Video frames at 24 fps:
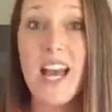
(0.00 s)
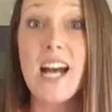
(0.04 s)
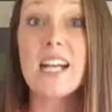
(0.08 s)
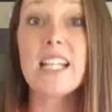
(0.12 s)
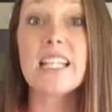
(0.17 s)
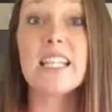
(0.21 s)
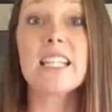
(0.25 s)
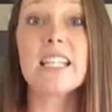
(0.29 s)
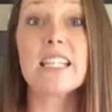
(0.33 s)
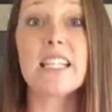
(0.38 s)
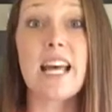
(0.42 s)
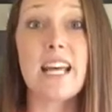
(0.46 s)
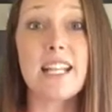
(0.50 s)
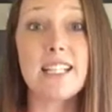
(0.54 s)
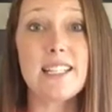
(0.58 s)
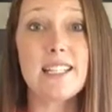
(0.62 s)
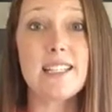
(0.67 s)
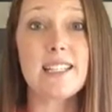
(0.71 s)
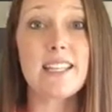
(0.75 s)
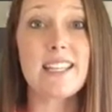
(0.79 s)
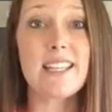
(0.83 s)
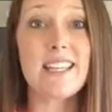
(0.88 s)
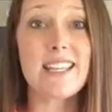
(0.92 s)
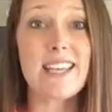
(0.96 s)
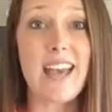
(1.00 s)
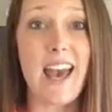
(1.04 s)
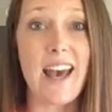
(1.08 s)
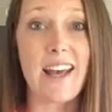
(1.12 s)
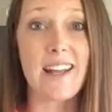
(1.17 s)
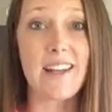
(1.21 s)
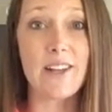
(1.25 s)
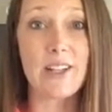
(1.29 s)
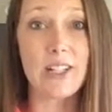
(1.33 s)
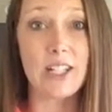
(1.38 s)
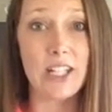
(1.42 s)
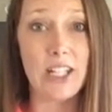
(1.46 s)
let's
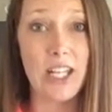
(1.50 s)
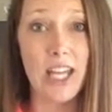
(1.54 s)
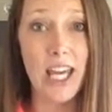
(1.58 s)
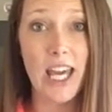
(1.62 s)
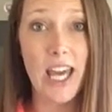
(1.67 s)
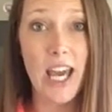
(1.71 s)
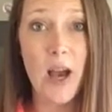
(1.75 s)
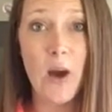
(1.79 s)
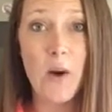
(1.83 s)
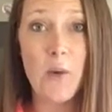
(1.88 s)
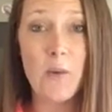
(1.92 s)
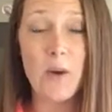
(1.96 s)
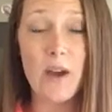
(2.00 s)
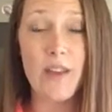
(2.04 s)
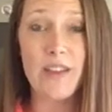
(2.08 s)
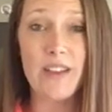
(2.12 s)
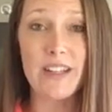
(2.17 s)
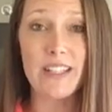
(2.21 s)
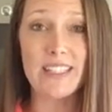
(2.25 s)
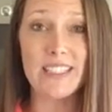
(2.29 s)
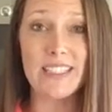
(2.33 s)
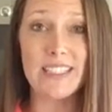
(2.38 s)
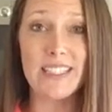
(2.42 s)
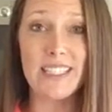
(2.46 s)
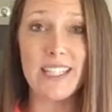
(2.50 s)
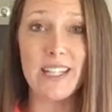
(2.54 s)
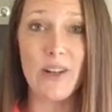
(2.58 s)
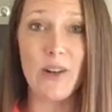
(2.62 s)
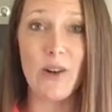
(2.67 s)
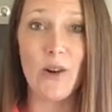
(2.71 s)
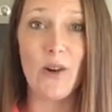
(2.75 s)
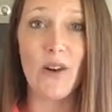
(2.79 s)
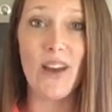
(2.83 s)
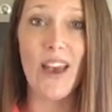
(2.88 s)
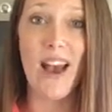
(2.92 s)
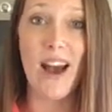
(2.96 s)
get cooking with a
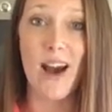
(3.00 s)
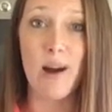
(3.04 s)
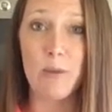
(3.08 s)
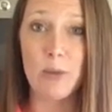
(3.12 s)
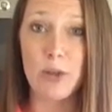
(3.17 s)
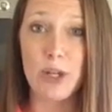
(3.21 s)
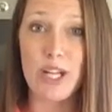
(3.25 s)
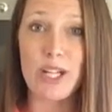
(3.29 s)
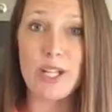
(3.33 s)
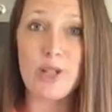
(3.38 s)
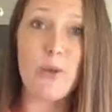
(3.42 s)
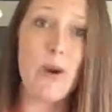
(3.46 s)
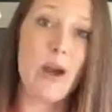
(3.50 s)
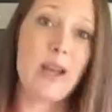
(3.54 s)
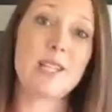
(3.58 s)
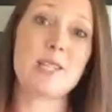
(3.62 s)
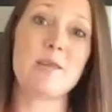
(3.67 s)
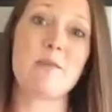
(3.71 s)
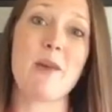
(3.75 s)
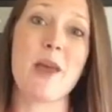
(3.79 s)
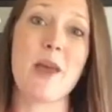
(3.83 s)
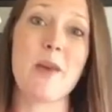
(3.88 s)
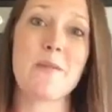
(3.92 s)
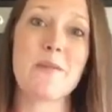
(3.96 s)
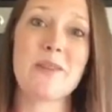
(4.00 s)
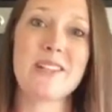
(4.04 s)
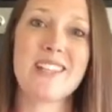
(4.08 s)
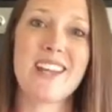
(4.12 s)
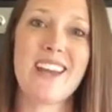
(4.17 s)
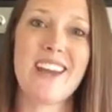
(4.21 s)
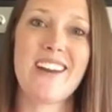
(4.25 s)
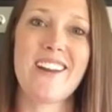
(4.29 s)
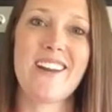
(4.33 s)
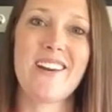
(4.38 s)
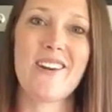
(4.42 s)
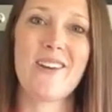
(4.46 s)
little Cowboy Twice Baked
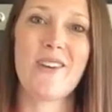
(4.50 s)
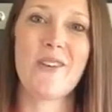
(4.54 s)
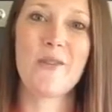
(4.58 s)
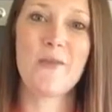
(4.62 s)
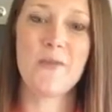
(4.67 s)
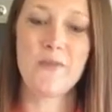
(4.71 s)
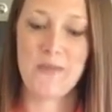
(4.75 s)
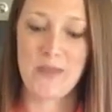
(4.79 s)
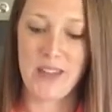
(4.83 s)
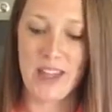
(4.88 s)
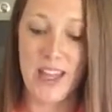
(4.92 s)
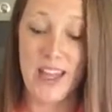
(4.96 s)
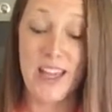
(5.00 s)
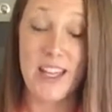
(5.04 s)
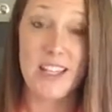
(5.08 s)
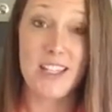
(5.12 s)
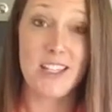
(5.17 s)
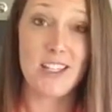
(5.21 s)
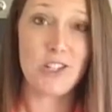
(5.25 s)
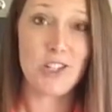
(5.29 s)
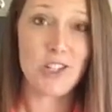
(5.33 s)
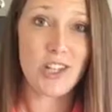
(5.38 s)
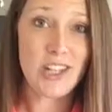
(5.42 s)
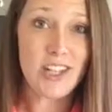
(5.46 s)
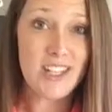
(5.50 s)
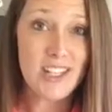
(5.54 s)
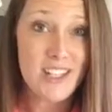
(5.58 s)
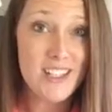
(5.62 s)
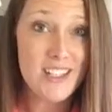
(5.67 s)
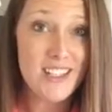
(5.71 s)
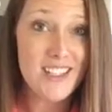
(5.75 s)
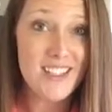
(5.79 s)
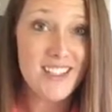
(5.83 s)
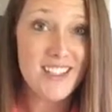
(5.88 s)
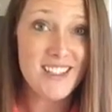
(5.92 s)
Potato. Cheers!